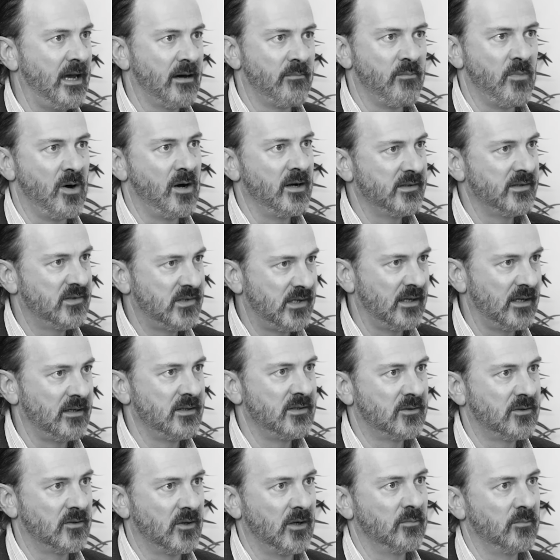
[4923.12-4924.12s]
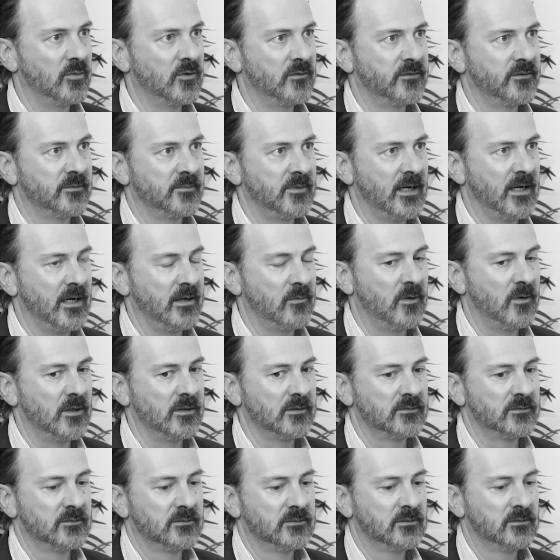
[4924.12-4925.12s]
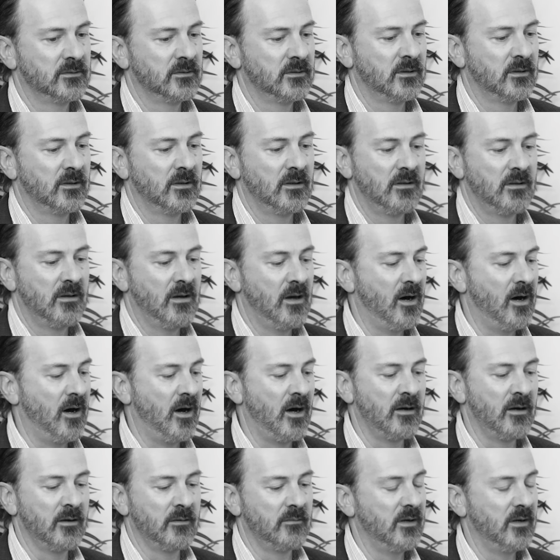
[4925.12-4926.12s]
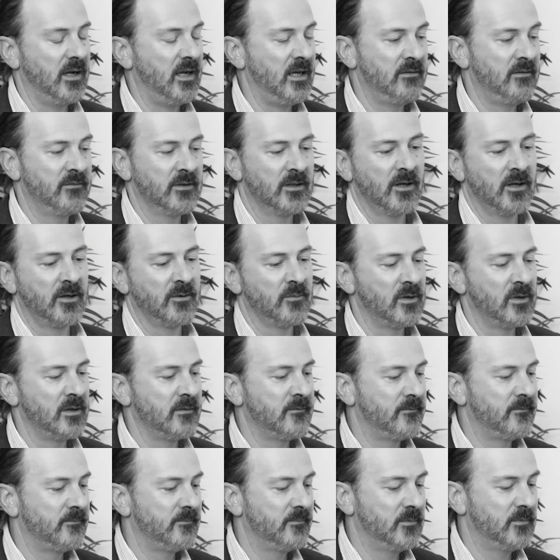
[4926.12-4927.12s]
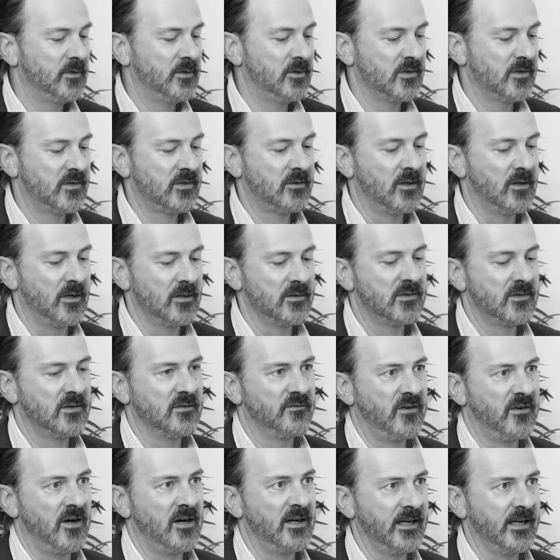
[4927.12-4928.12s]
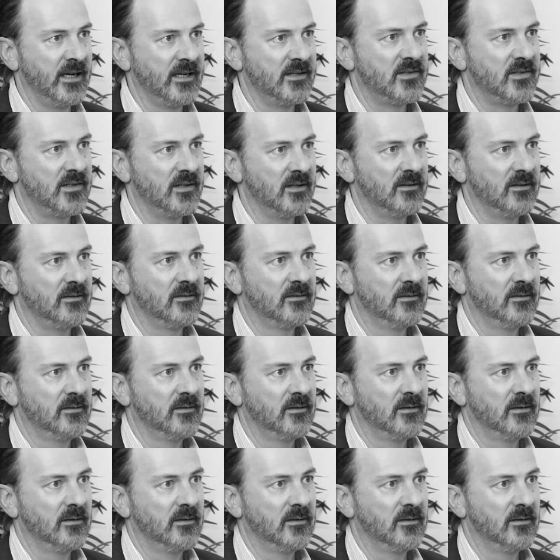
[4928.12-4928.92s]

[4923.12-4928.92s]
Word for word: our mindset is global from day one. I, even though we've just closed a financing,